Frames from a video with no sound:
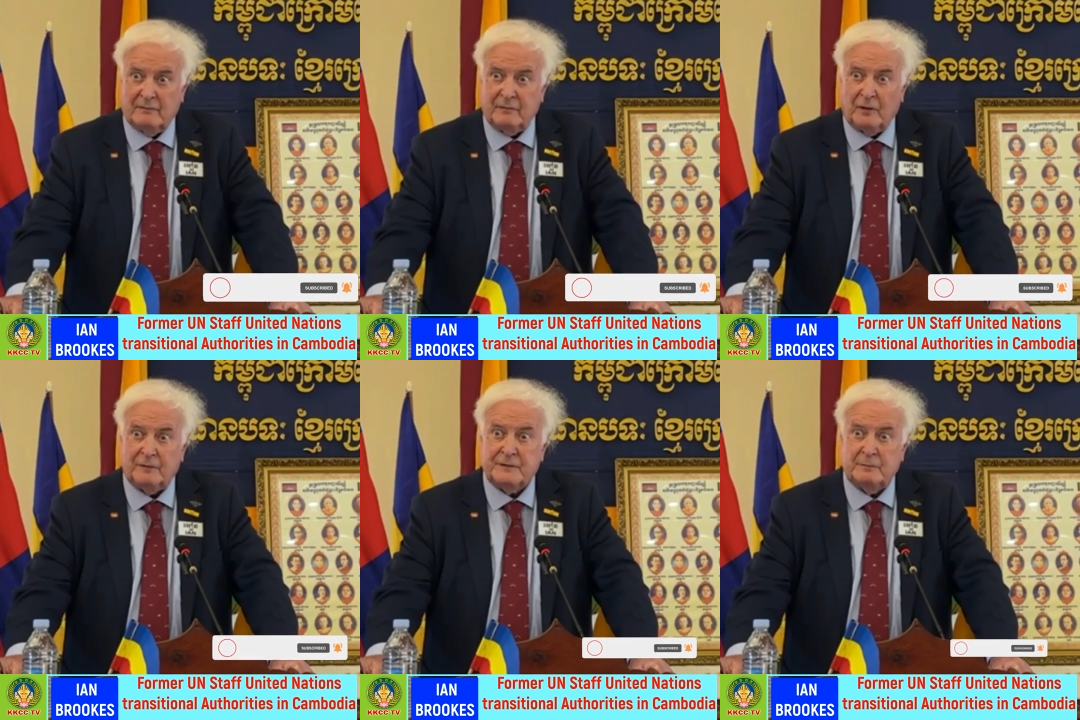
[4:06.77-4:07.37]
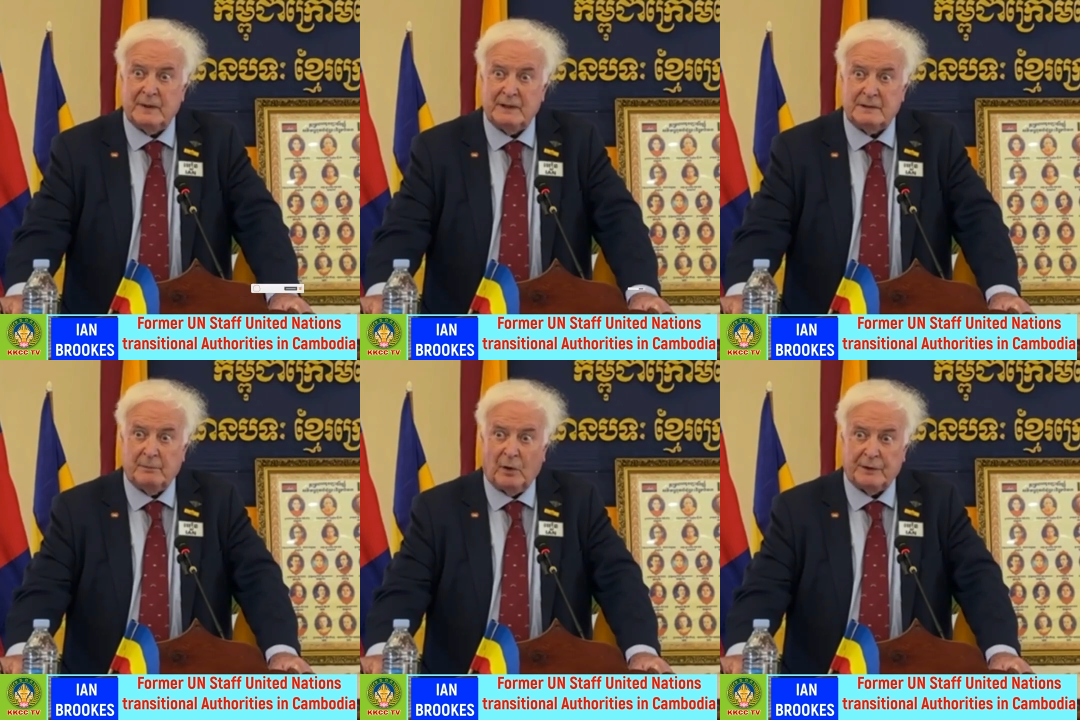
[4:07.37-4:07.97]
I've often
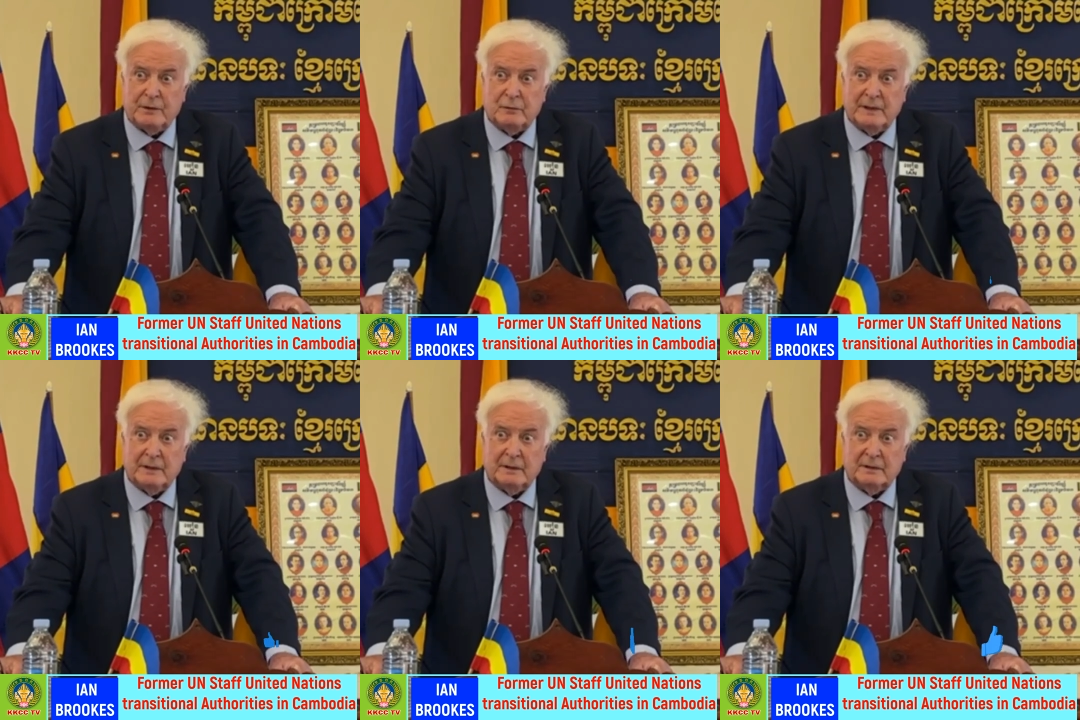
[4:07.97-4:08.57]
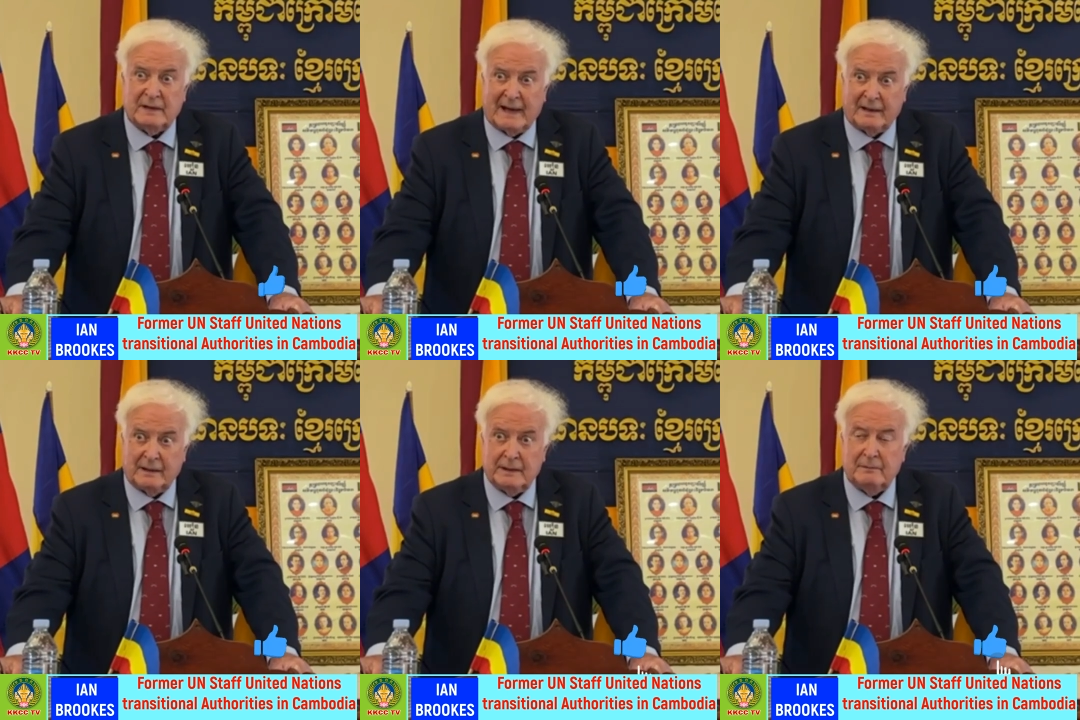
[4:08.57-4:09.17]
been to Bonnyrigg and
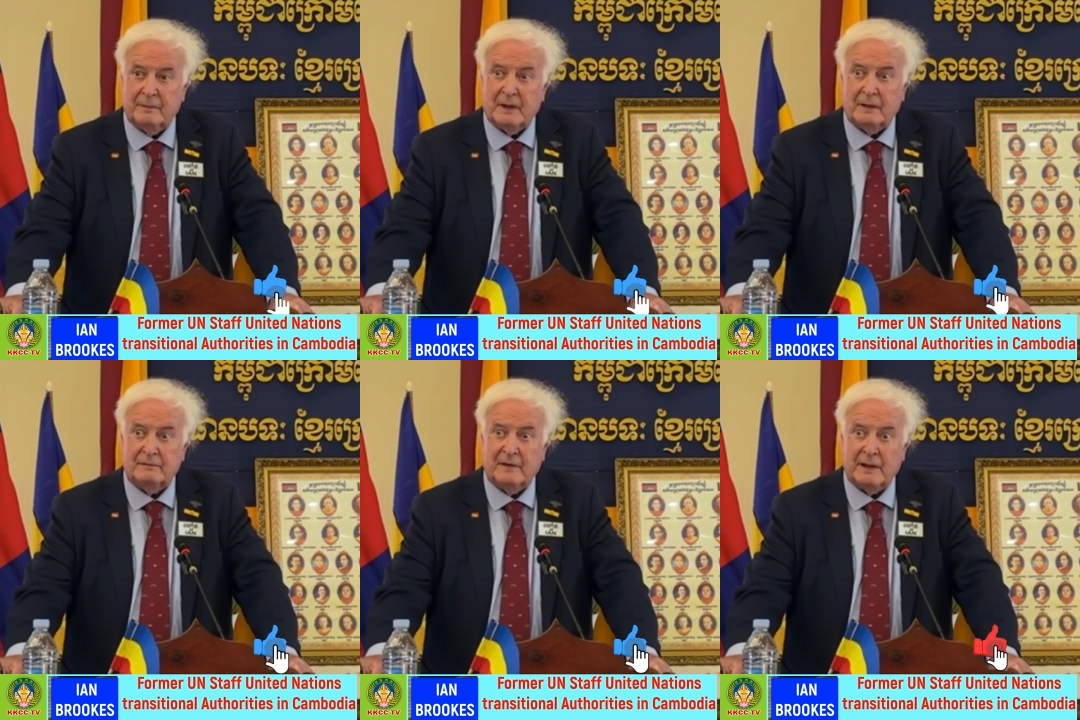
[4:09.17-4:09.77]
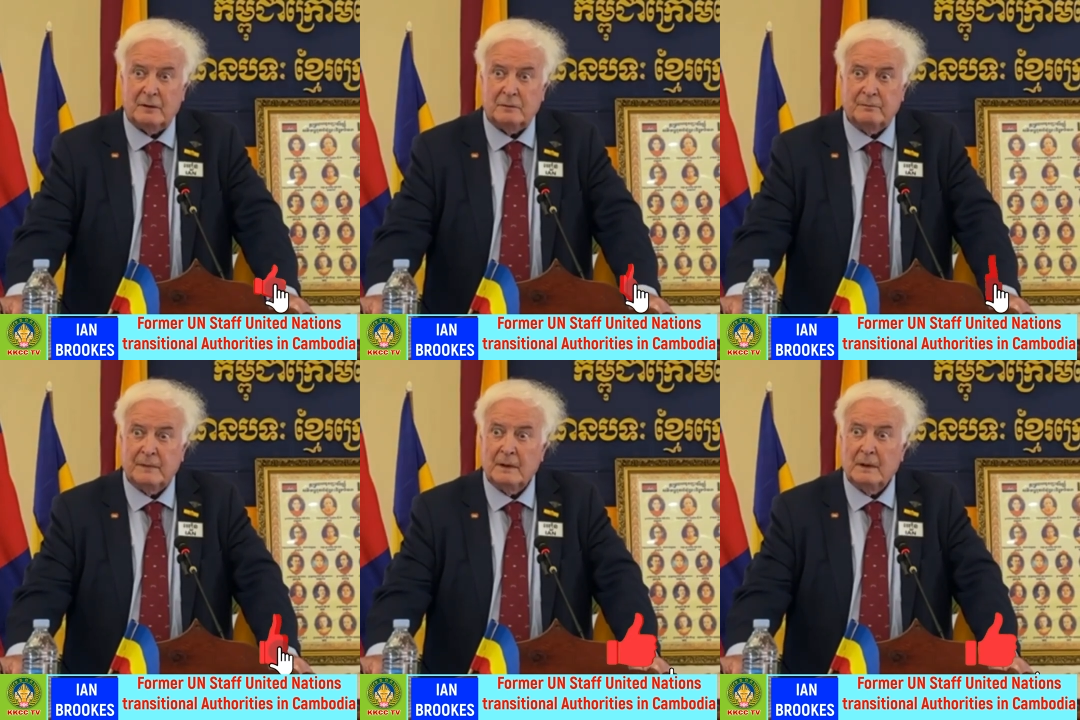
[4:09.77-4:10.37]
Canley Vale,
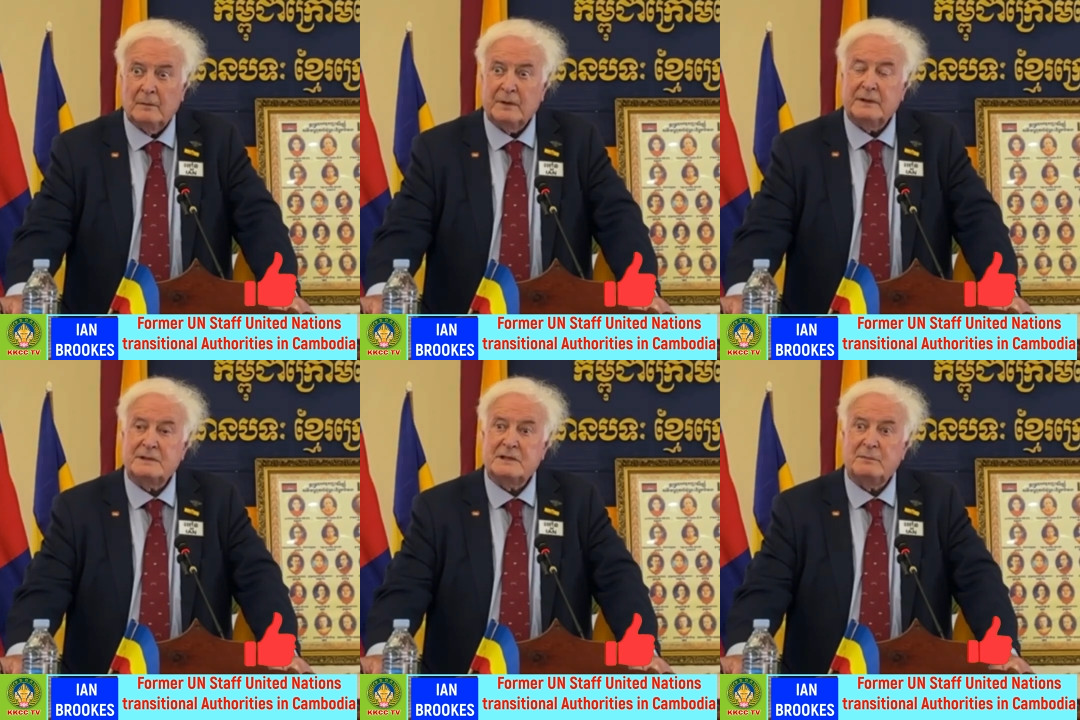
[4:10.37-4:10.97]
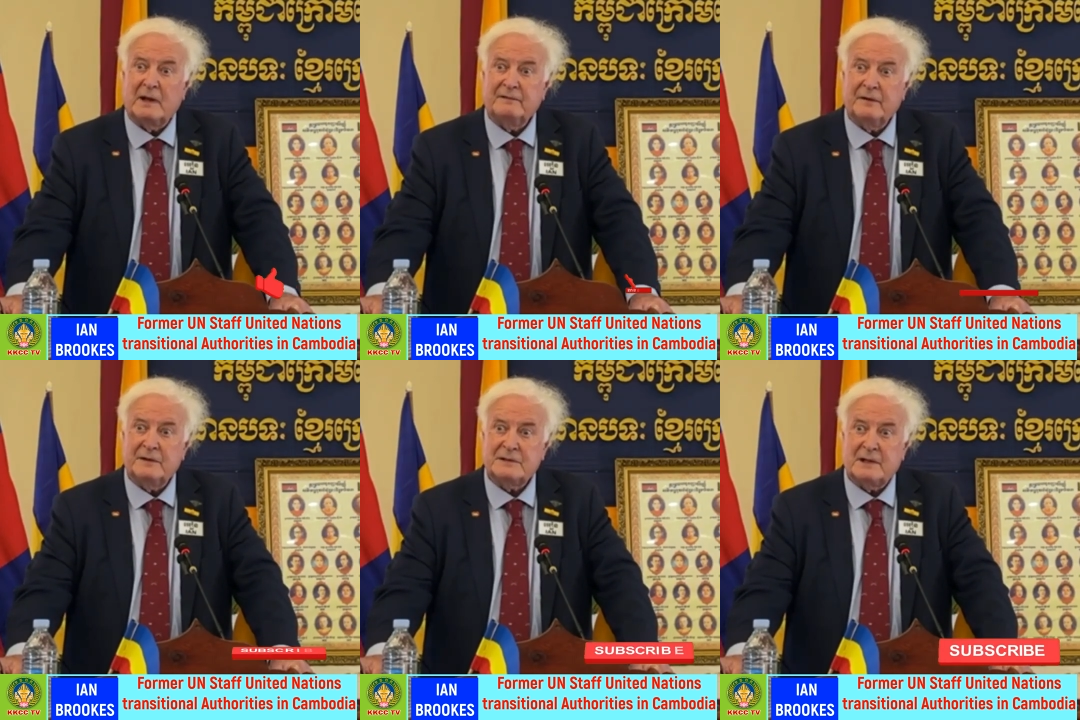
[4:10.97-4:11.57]
but this is my
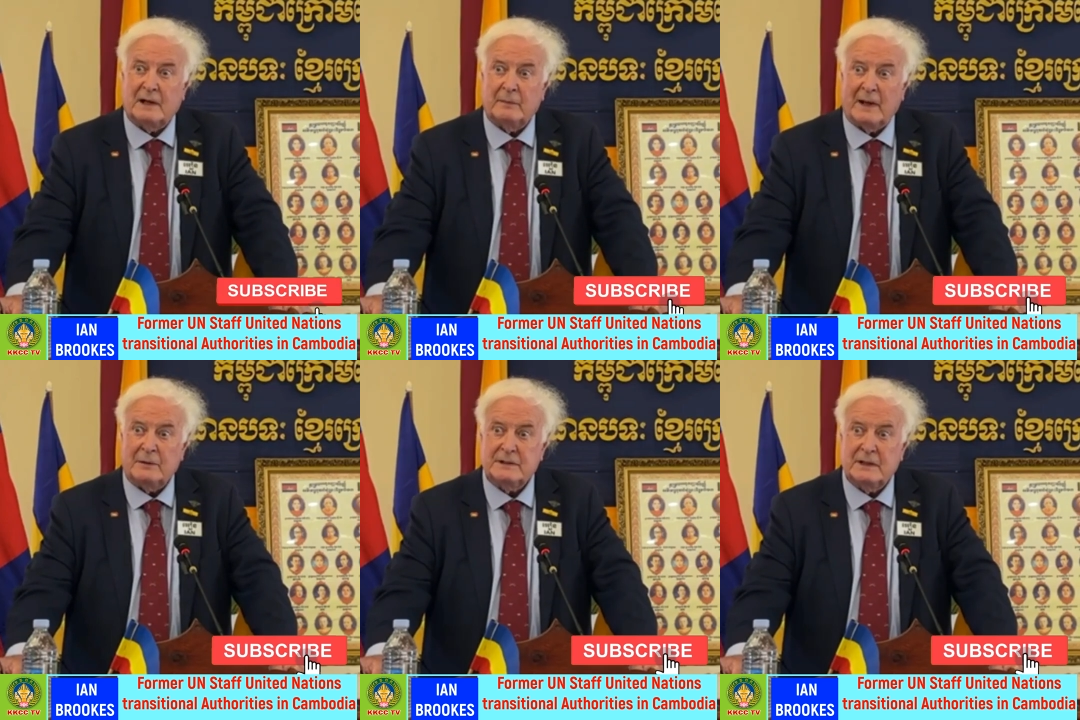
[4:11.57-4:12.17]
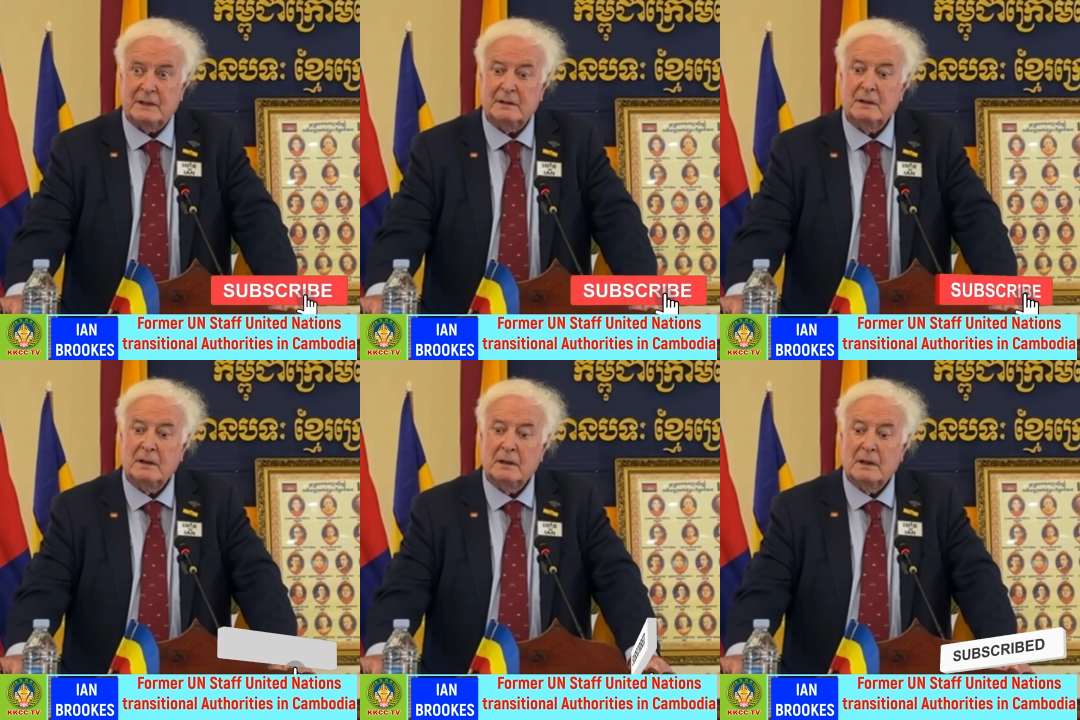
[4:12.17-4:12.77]
first time out here,